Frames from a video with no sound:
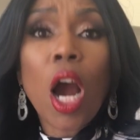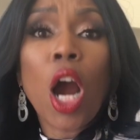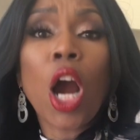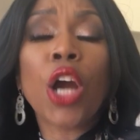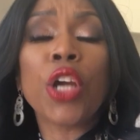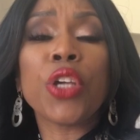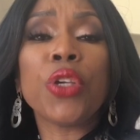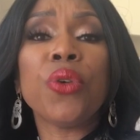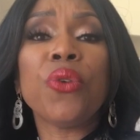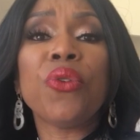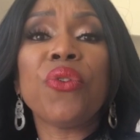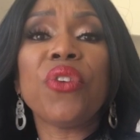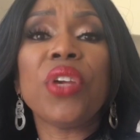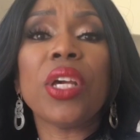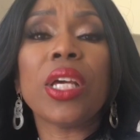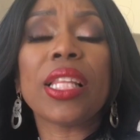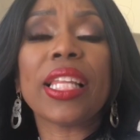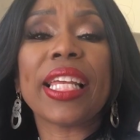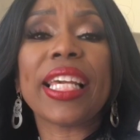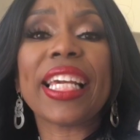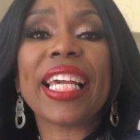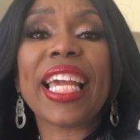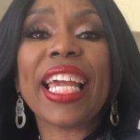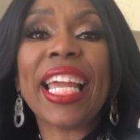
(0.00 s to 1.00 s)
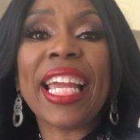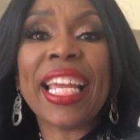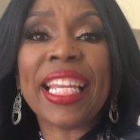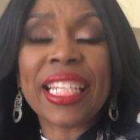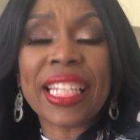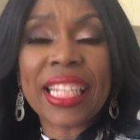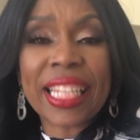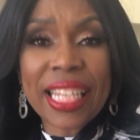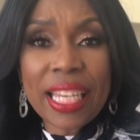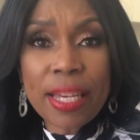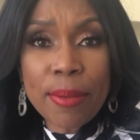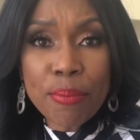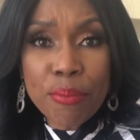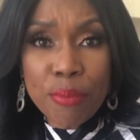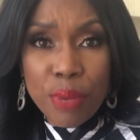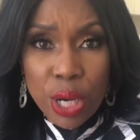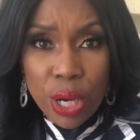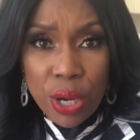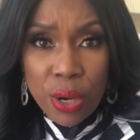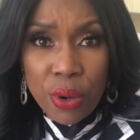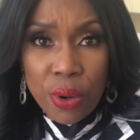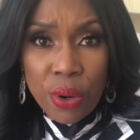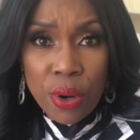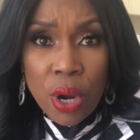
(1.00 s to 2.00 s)
Are you feeling in limbo?
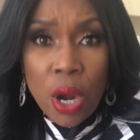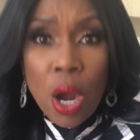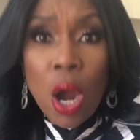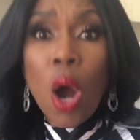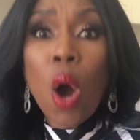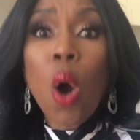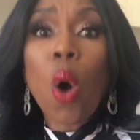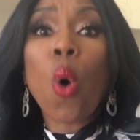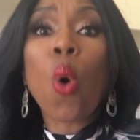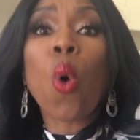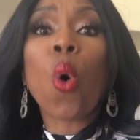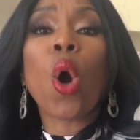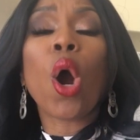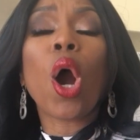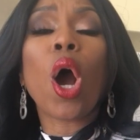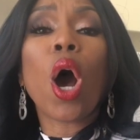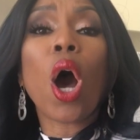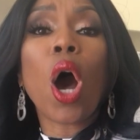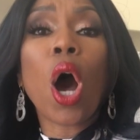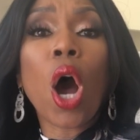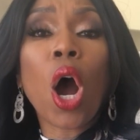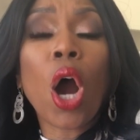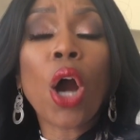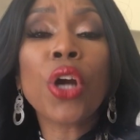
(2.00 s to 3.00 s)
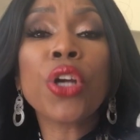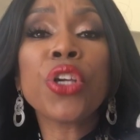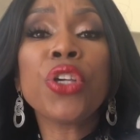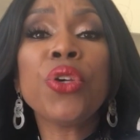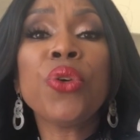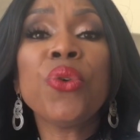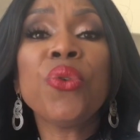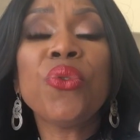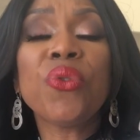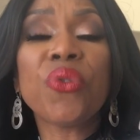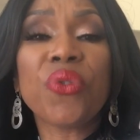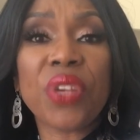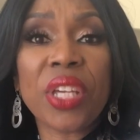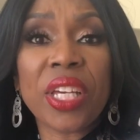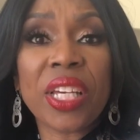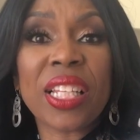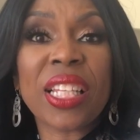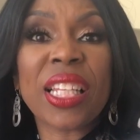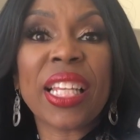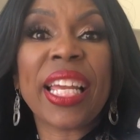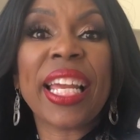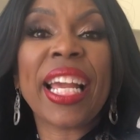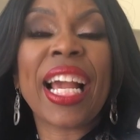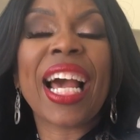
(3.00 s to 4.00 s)
Or are you
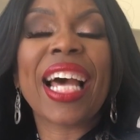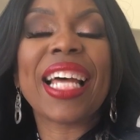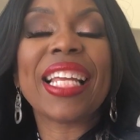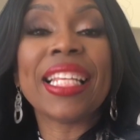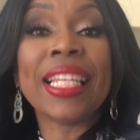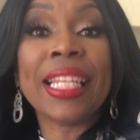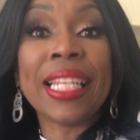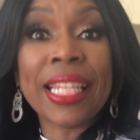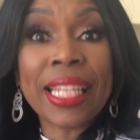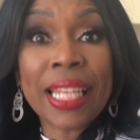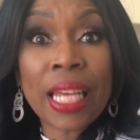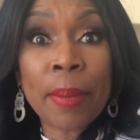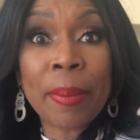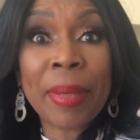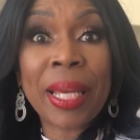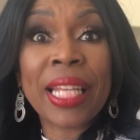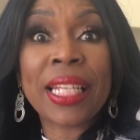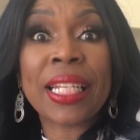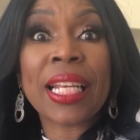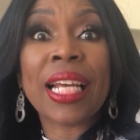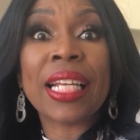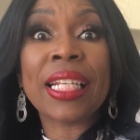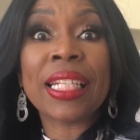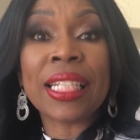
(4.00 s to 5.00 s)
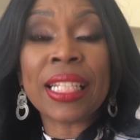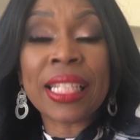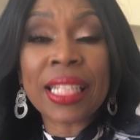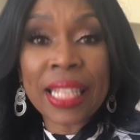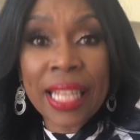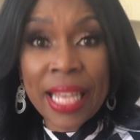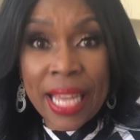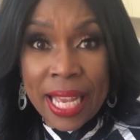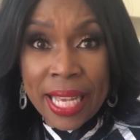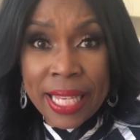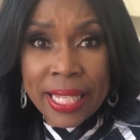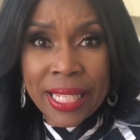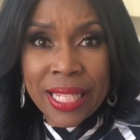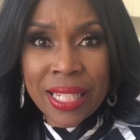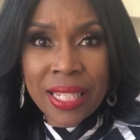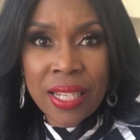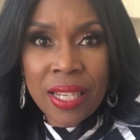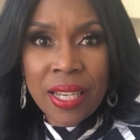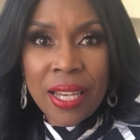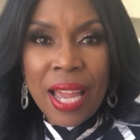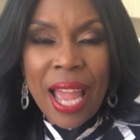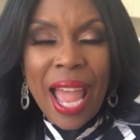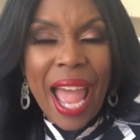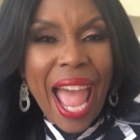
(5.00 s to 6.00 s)
feeling limitless?
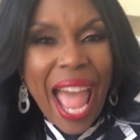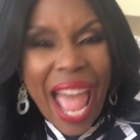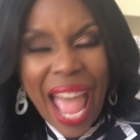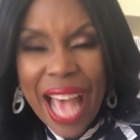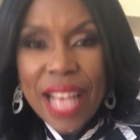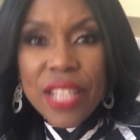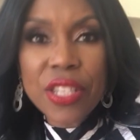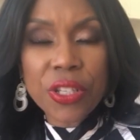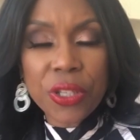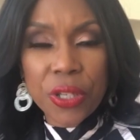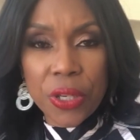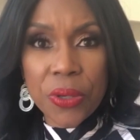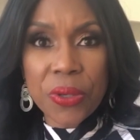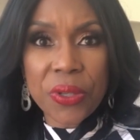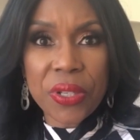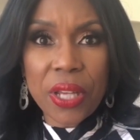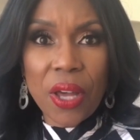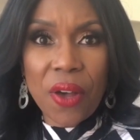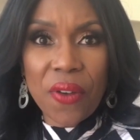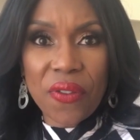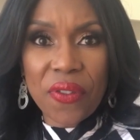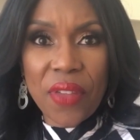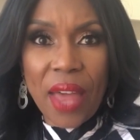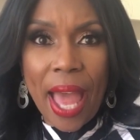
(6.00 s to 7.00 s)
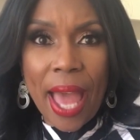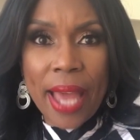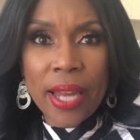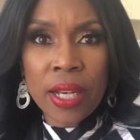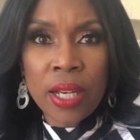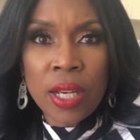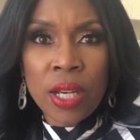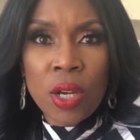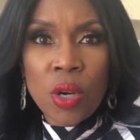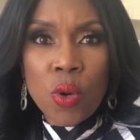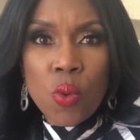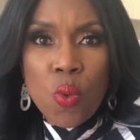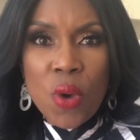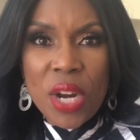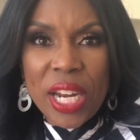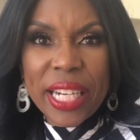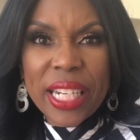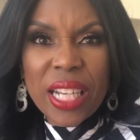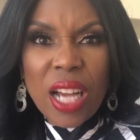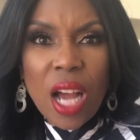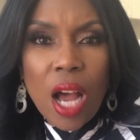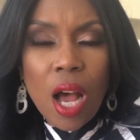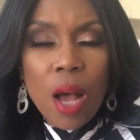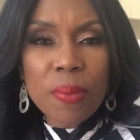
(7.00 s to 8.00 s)
Ask yourself that when
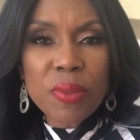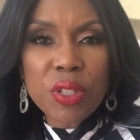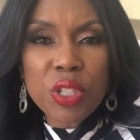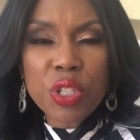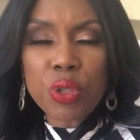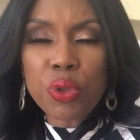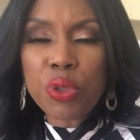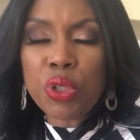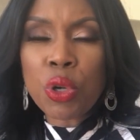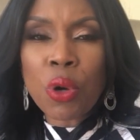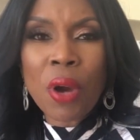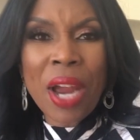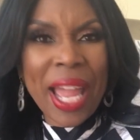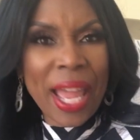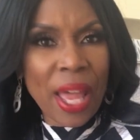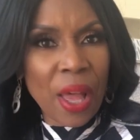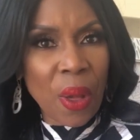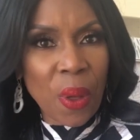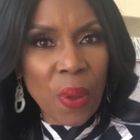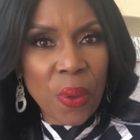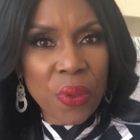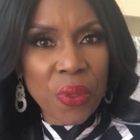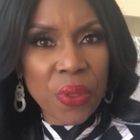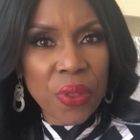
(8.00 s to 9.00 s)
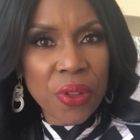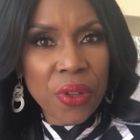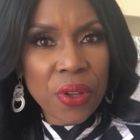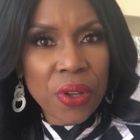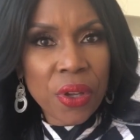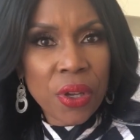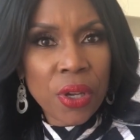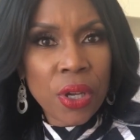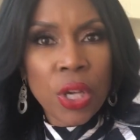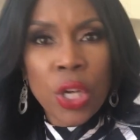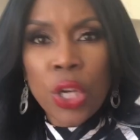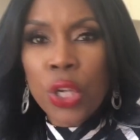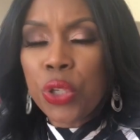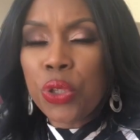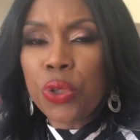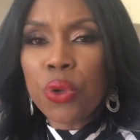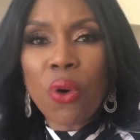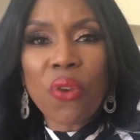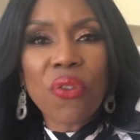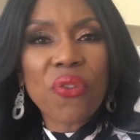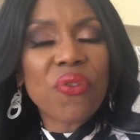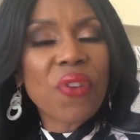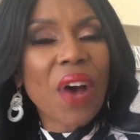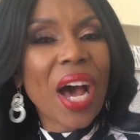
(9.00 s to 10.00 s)
it comes to your health,
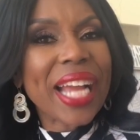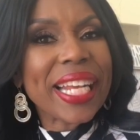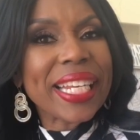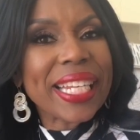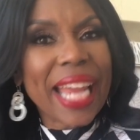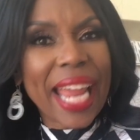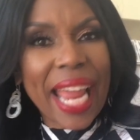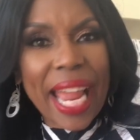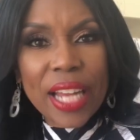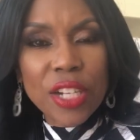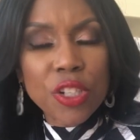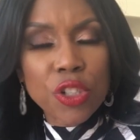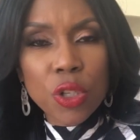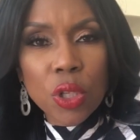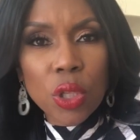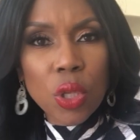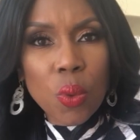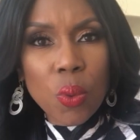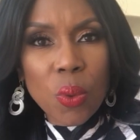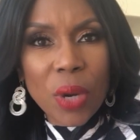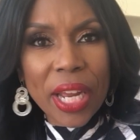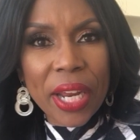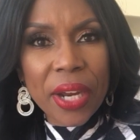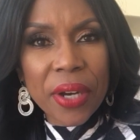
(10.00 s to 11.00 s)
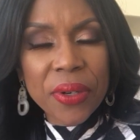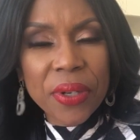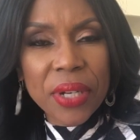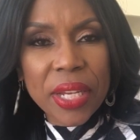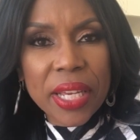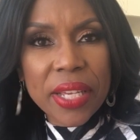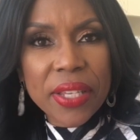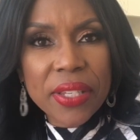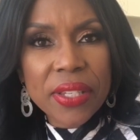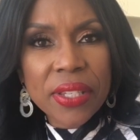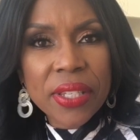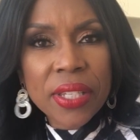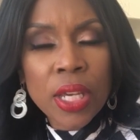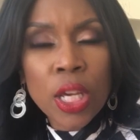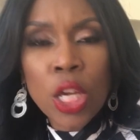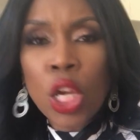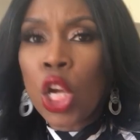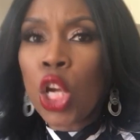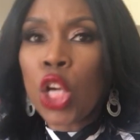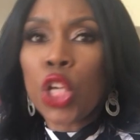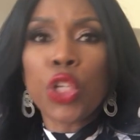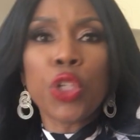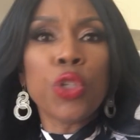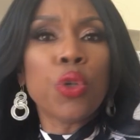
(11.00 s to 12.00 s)
your financial awareness,
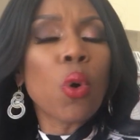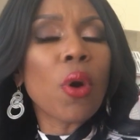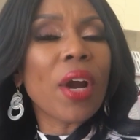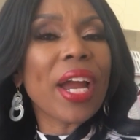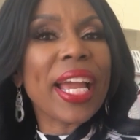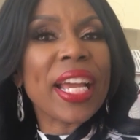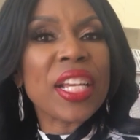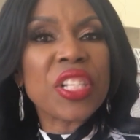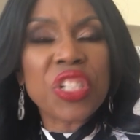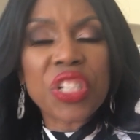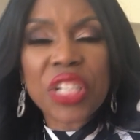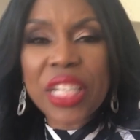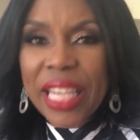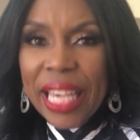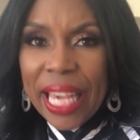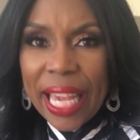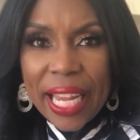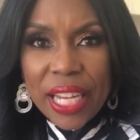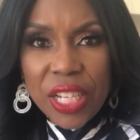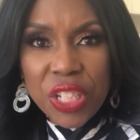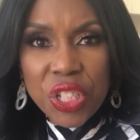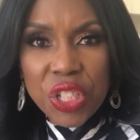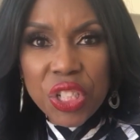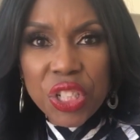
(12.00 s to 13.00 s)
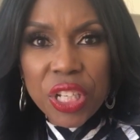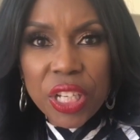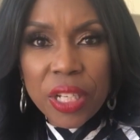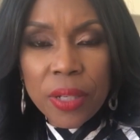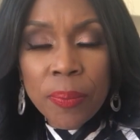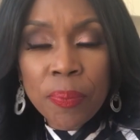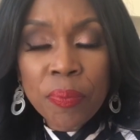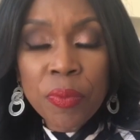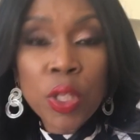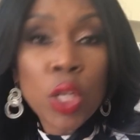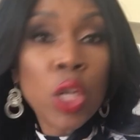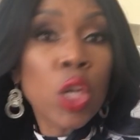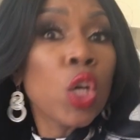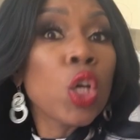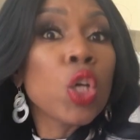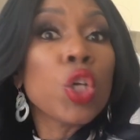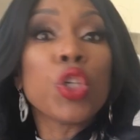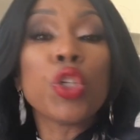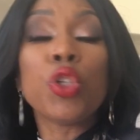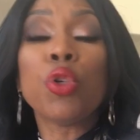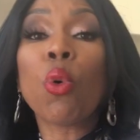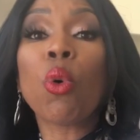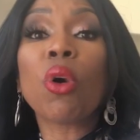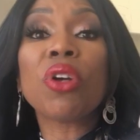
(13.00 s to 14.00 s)
your education,
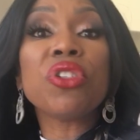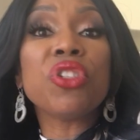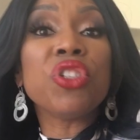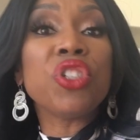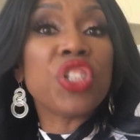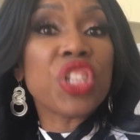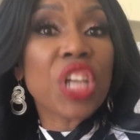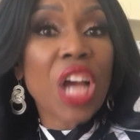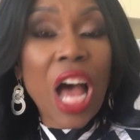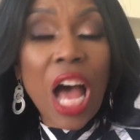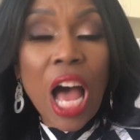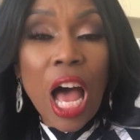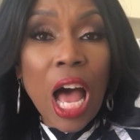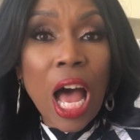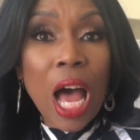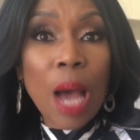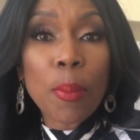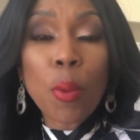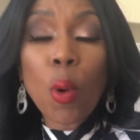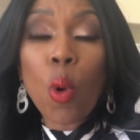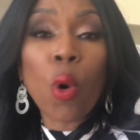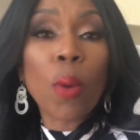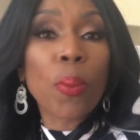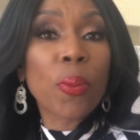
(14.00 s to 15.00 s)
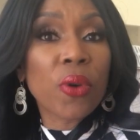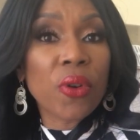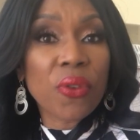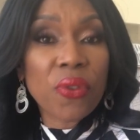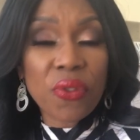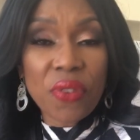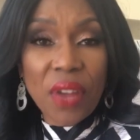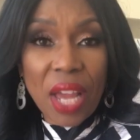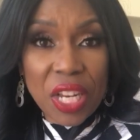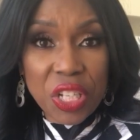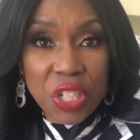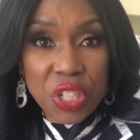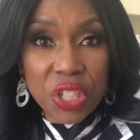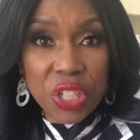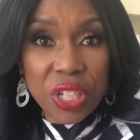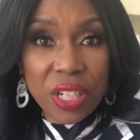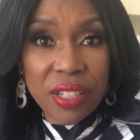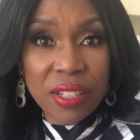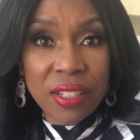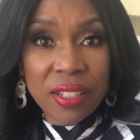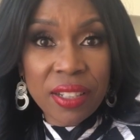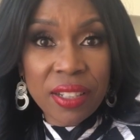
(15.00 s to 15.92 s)
your job or profession,